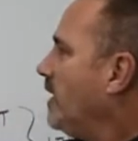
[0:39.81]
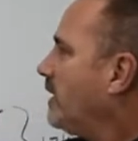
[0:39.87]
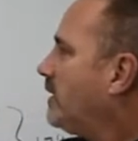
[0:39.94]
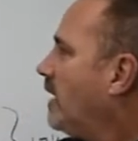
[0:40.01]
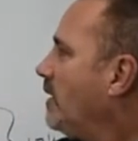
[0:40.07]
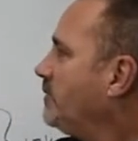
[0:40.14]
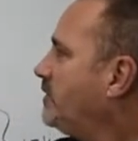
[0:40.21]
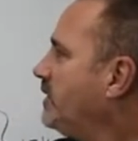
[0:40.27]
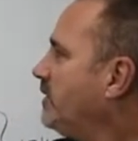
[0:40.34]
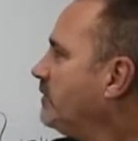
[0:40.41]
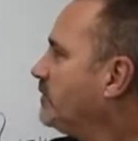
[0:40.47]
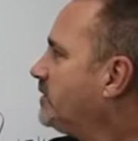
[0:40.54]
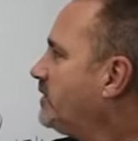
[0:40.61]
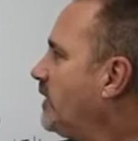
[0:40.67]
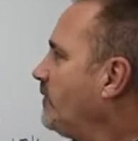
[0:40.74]
it comes
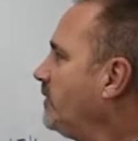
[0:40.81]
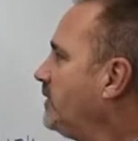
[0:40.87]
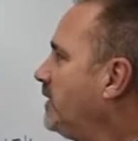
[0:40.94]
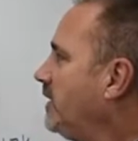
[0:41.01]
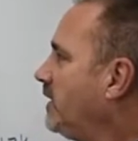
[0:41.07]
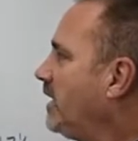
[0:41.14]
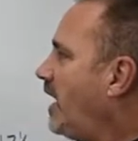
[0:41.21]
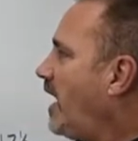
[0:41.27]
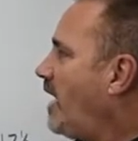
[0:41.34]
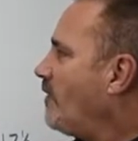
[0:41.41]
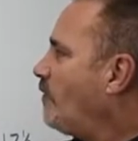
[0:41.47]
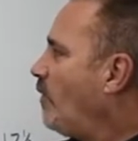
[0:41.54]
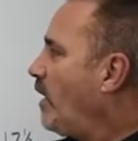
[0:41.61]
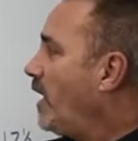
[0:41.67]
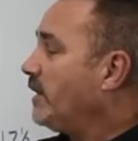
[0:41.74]
either 17 and a
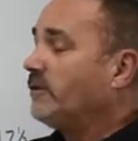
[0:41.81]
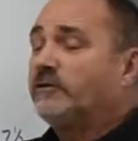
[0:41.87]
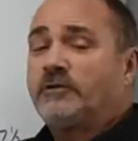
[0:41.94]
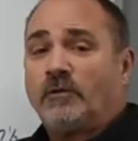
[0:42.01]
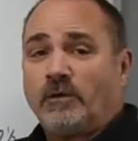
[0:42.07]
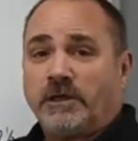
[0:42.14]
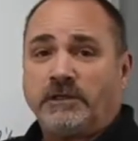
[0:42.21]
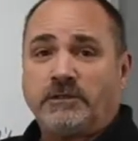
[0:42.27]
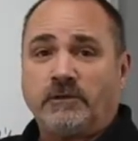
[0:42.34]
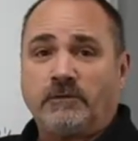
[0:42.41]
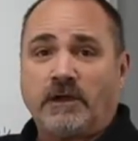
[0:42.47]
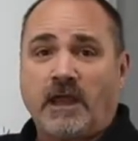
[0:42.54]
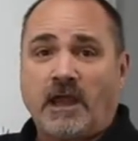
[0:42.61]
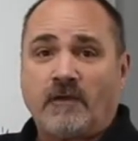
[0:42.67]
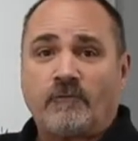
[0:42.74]
half wide or 22
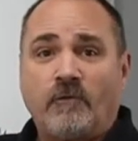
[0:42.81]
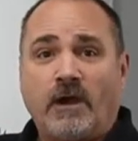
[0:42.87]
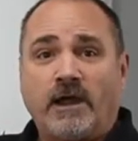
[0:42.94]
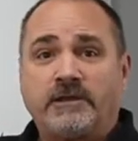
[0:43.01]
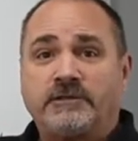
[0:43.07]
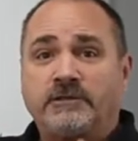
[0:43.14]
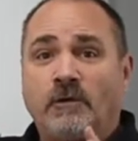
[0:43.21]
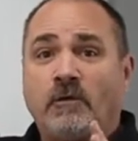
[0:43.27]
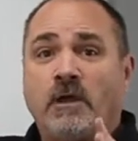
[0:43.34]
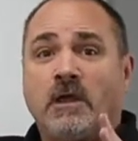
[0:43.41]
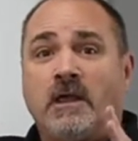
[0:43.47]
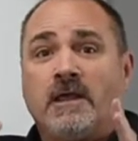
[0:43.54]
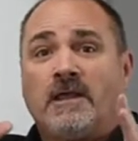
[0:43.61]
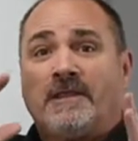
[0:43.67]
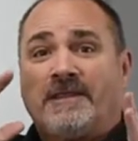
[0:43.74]
and a half wide. So
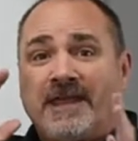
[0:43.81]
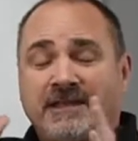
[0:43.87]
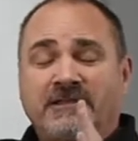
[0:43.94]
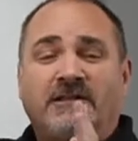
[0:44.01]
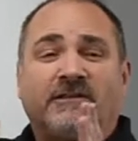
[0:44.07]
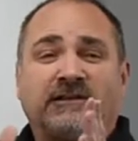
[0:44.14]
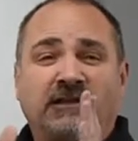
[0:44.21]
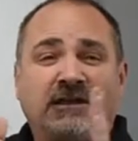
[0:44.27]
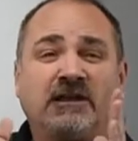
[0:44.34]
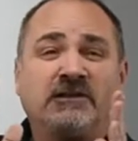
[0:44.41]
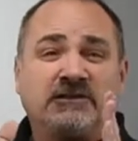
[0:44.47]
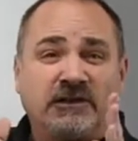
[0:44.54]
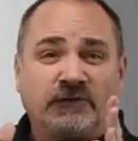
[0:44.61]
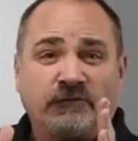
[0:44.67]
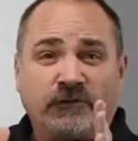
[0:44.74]
that's a little
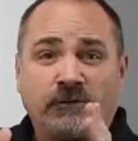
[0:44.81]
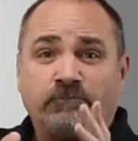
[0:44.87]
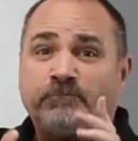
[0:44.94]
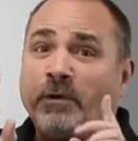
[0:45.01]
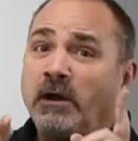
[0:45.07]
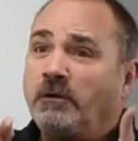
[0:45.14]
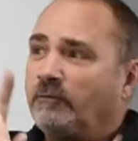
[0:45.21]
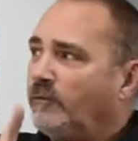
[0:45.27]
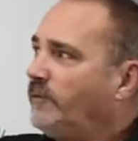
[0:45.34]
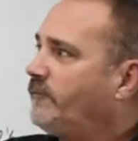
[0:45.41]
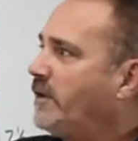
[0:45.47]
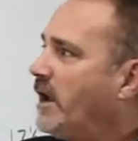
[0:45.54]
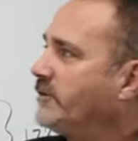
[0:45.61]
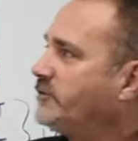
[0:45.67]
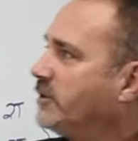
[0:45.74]
different, but
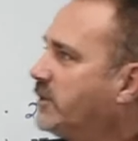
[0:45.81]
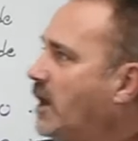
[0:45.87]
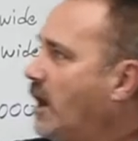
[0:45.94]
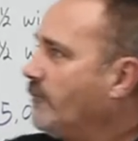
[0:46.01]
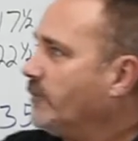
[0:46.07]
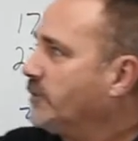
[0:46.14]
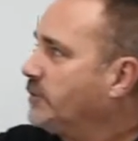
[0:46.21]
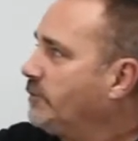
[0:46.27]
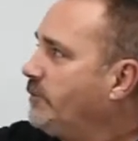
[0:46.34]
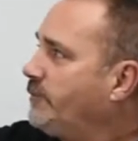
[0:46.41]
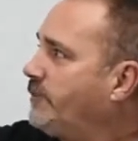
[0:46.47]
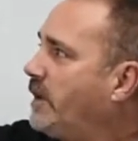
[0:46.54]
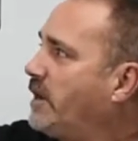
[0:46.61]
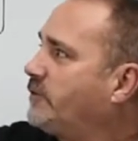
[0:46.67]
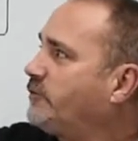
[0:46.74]
we've got your coverage. So
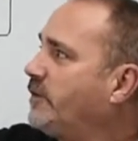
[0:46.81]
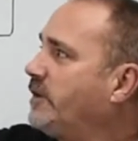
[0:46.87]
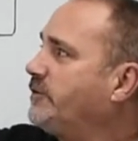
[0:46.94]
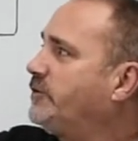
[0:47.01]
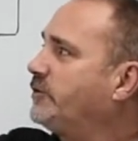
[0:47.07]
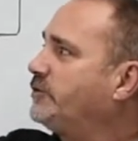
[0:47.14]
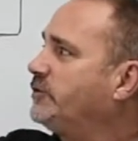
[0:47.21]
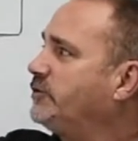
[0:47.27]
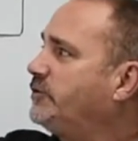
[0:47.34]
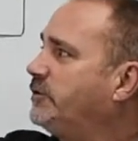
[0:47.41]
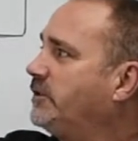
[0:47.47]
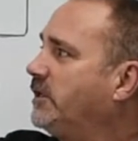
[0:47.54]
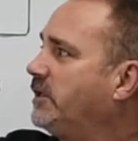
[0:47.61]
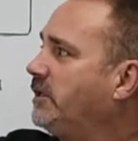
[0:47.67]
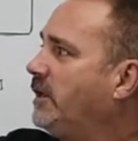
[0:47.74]
we've got transitions
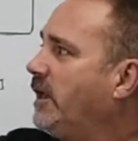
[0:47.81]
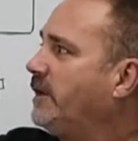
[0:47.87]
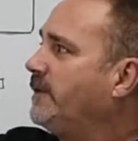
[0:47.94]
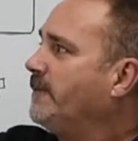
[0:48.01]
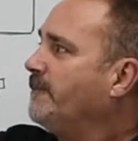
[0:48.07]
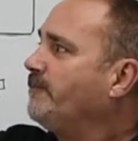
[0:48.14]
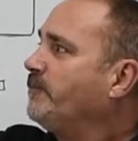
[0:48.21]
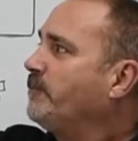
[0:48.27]
you can get